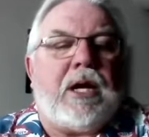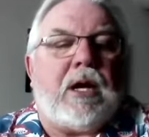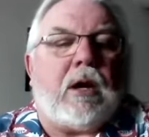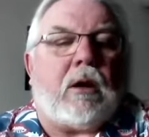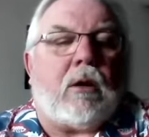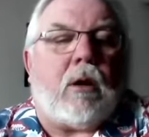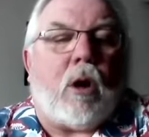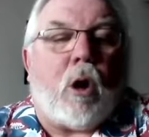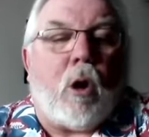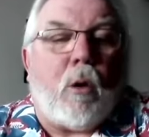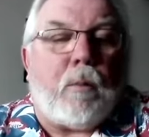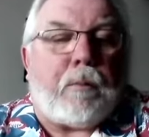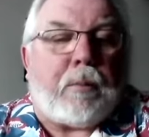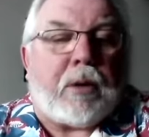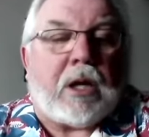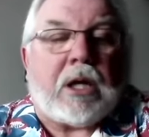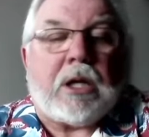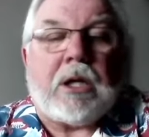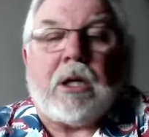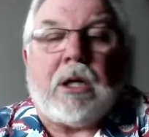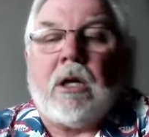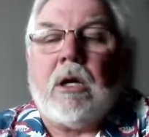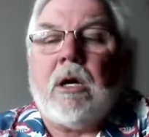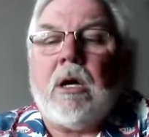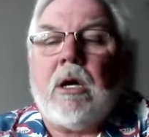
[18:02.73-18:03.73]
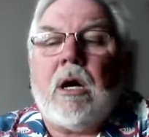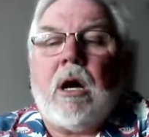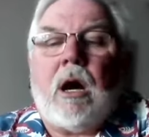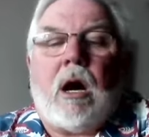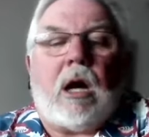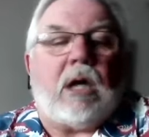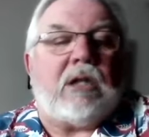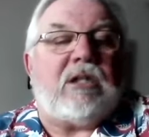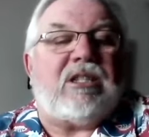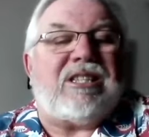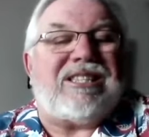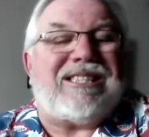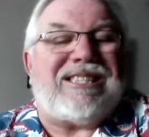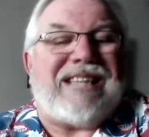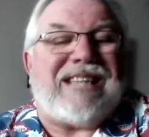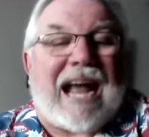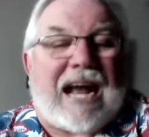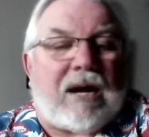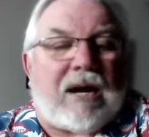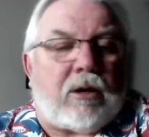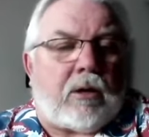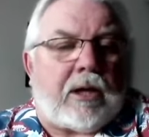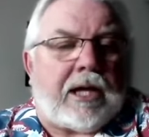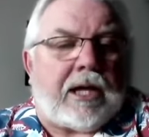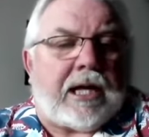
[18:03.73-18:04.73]
are open on
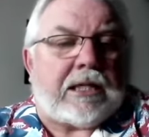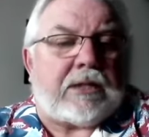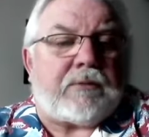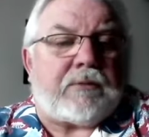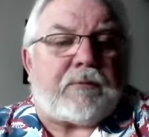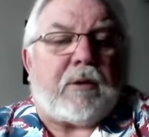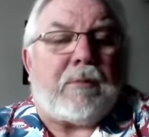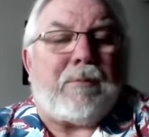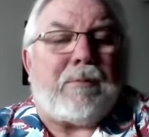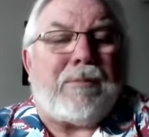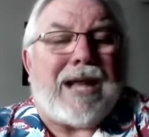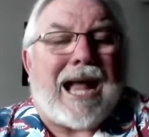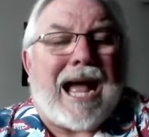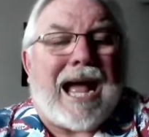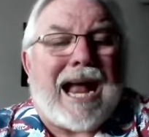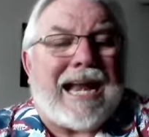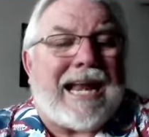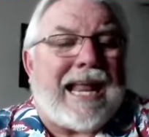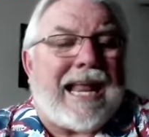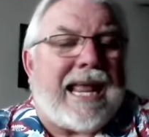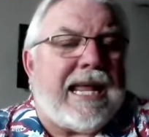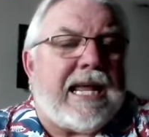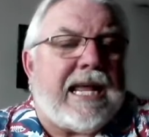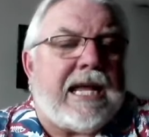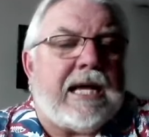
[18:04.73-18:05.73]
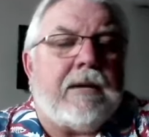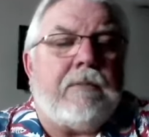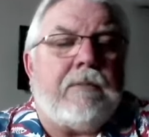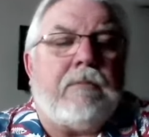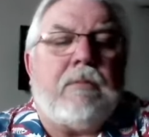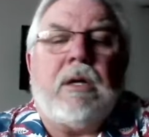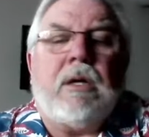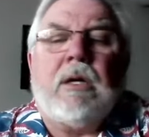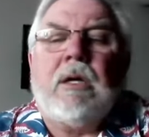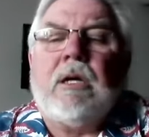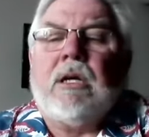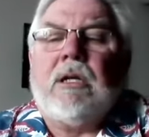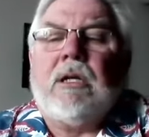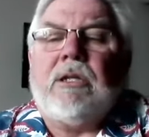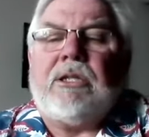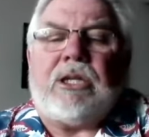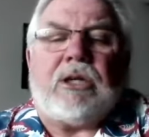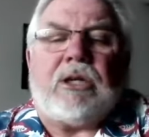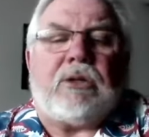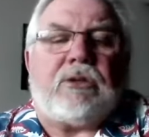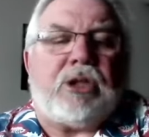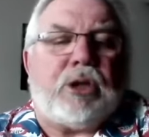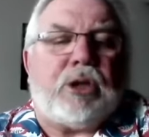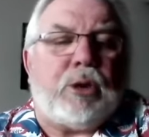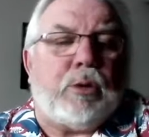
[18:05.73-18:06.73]
Saturdays from 9 a.m. till
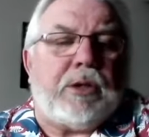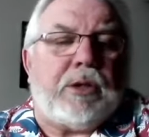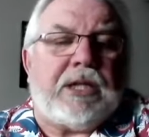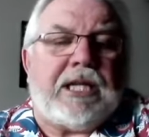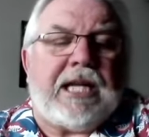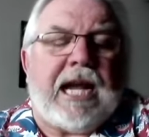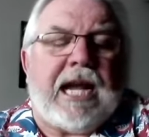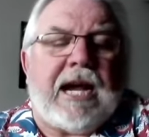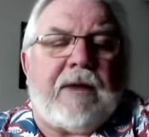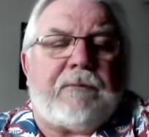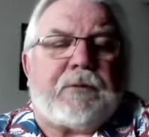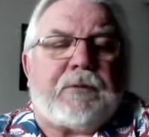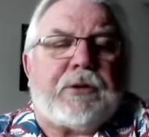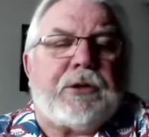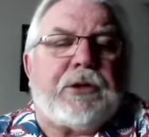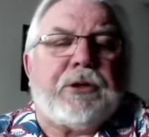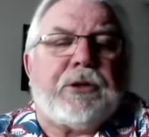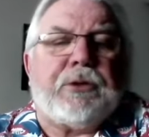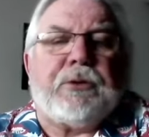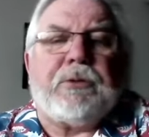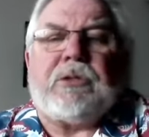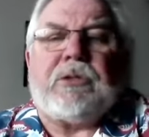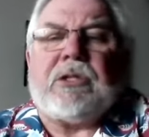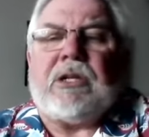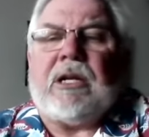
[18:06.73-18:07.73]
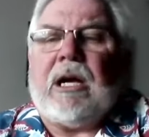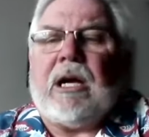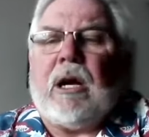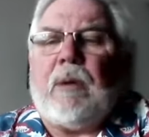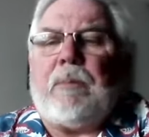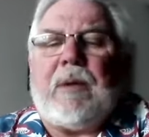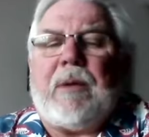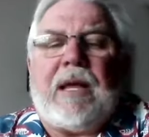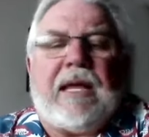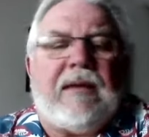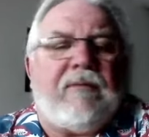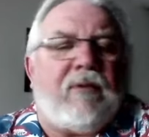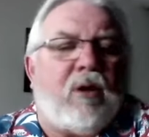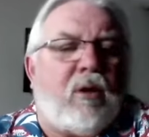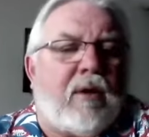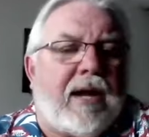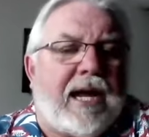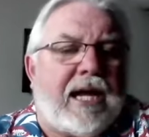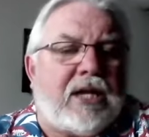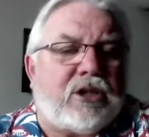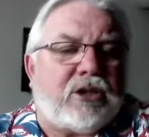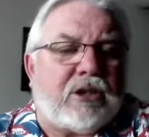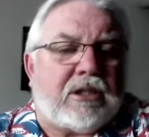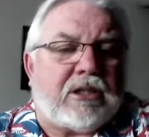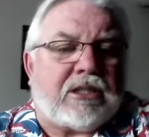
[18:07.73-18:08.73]
2 in the afternoon to help Evo
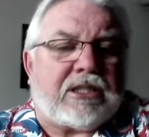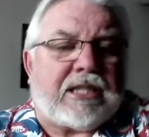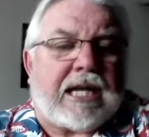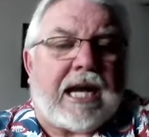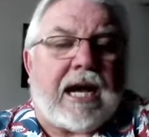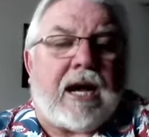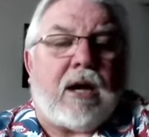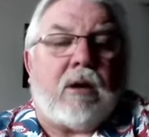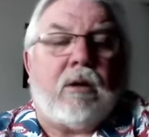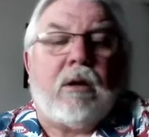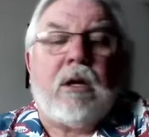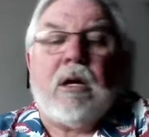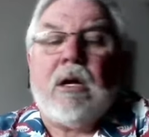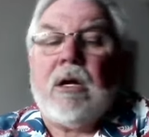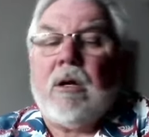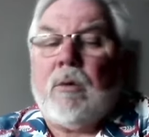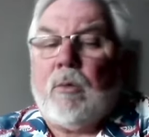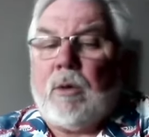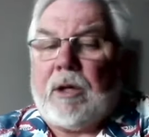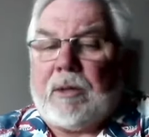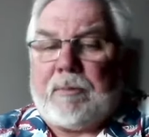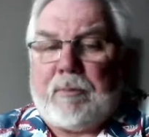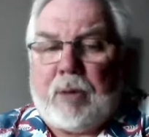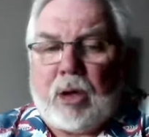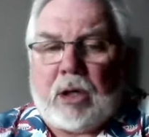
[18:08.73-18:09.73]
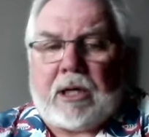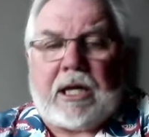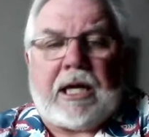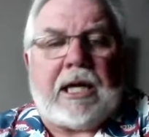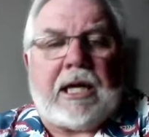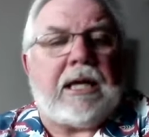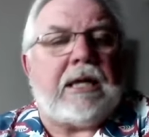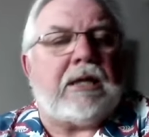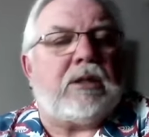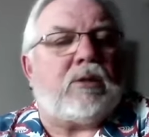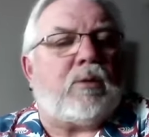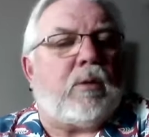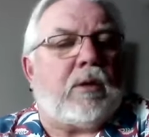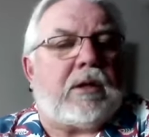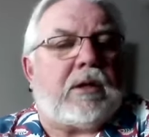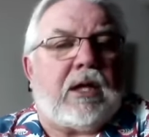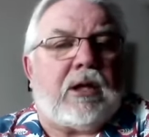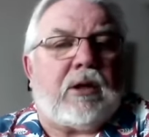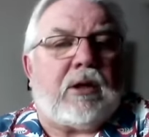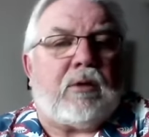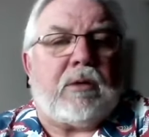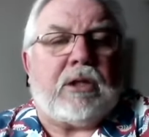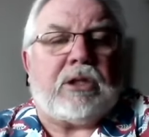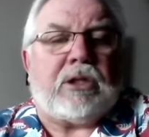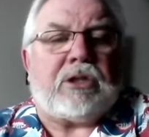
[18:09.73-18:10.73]
agents out with bookings, with
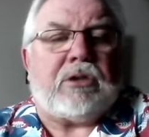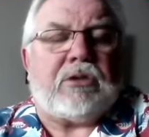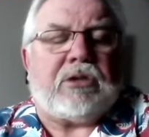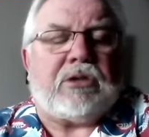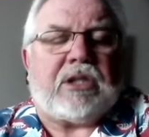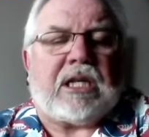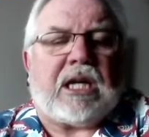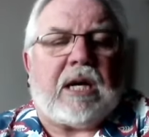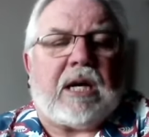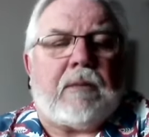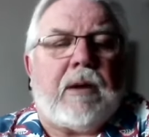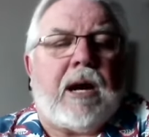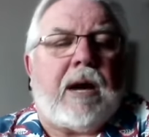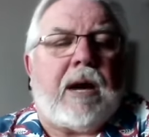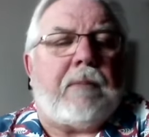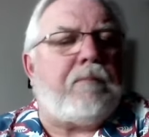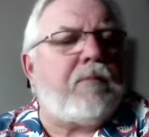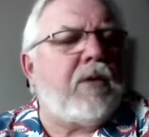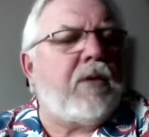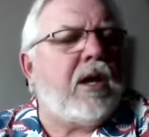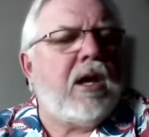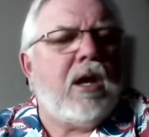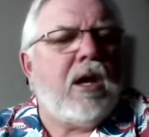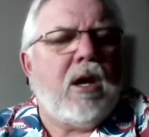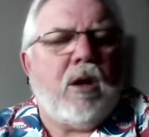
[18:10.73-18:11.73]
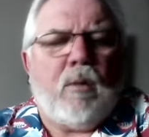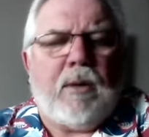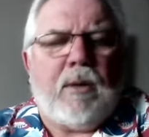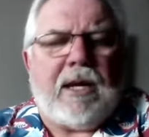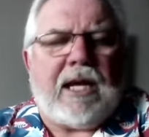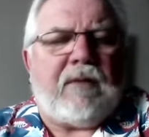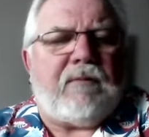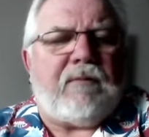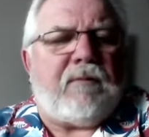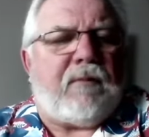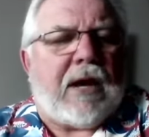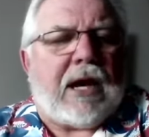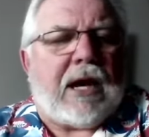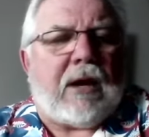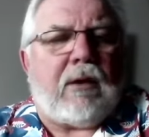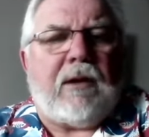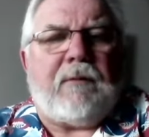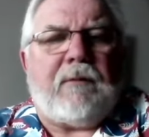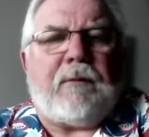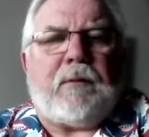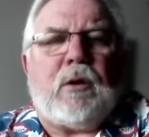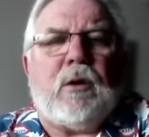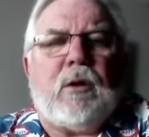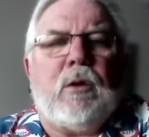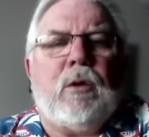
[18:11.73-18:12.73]
other issues that come up. We get very
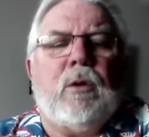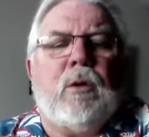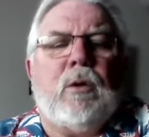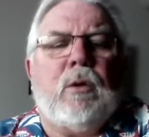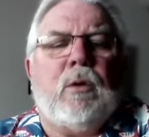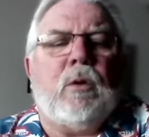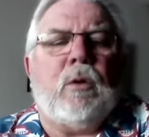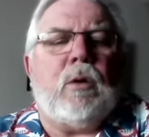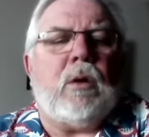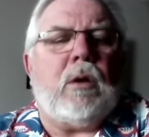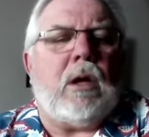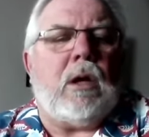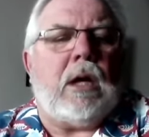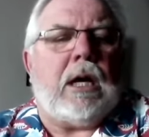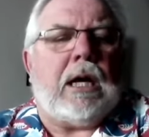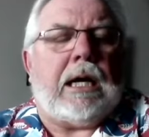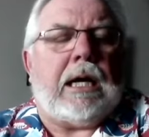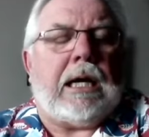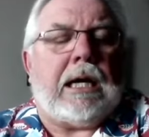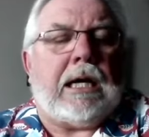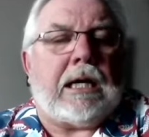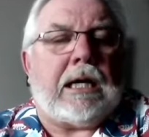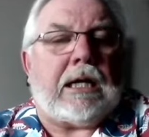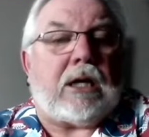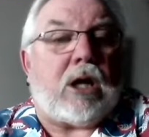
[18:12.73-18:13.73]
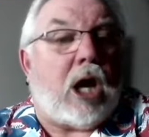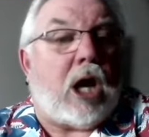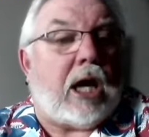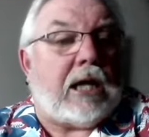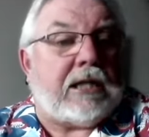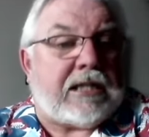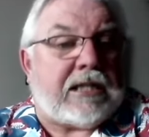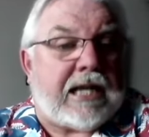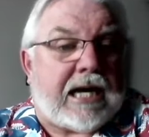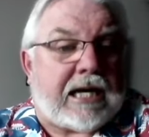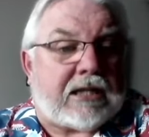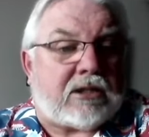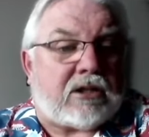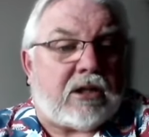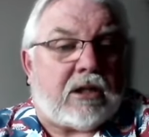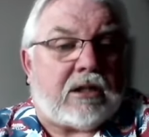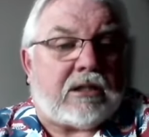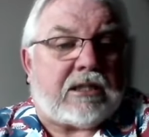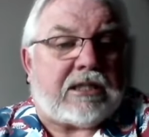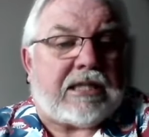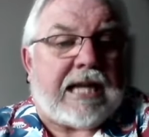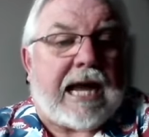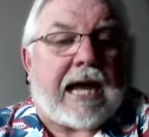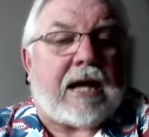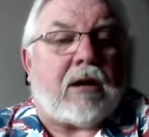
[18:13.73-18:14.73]
few contacts on
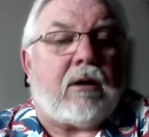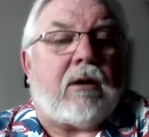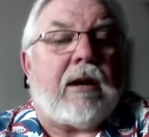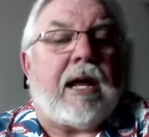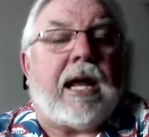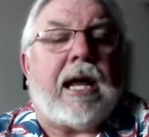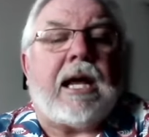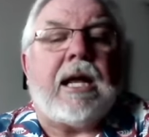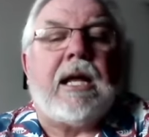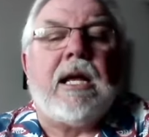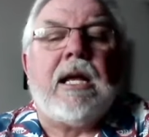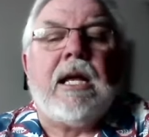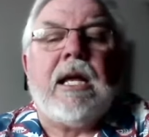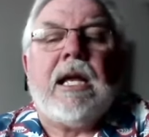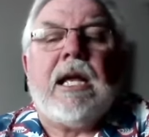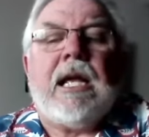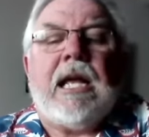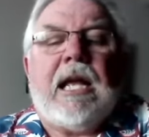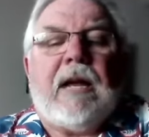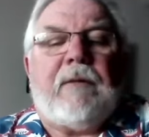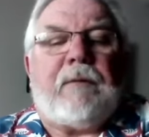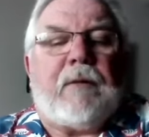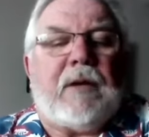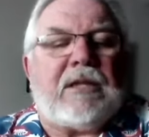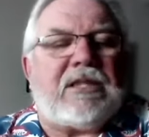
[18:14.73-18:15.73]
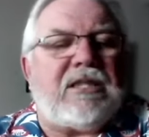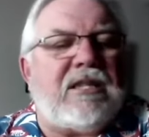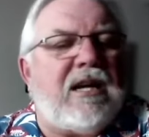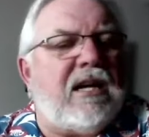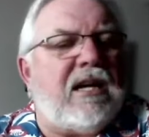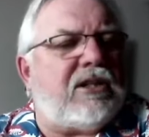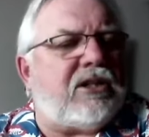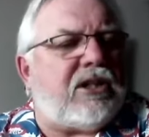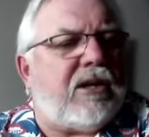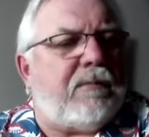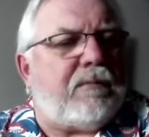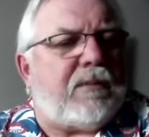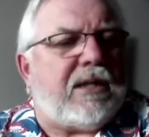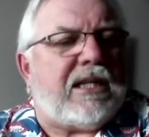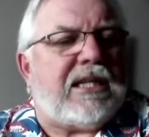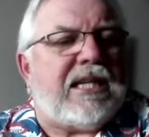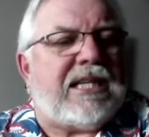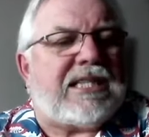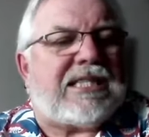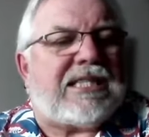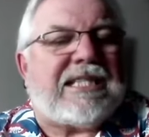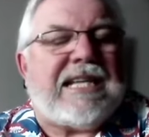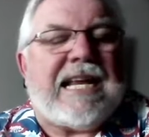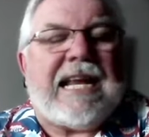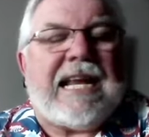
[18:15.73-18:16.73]
Saturday. If it's not something
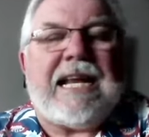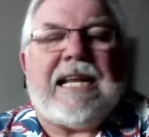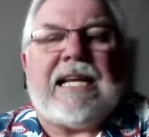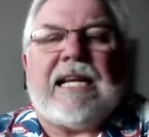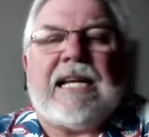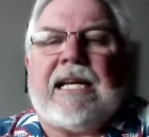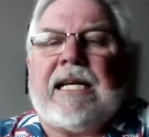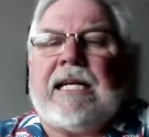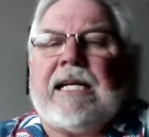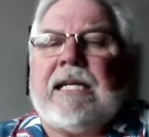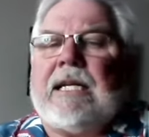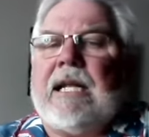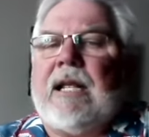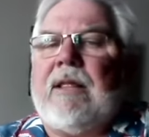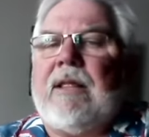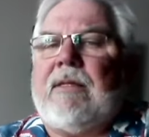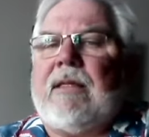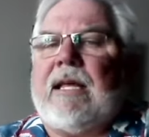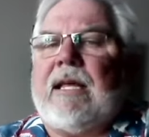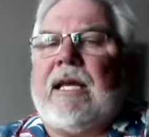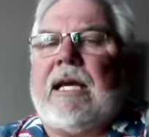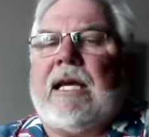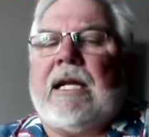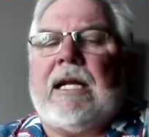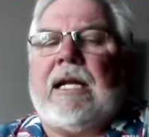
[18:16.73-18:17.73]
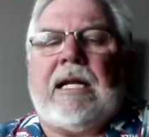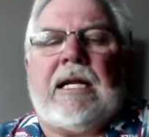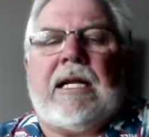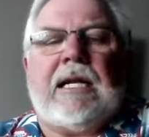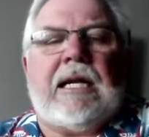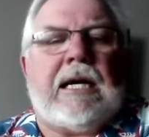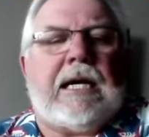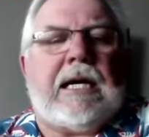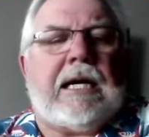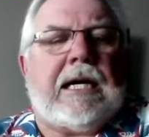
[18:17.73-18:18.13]
that's needed, then,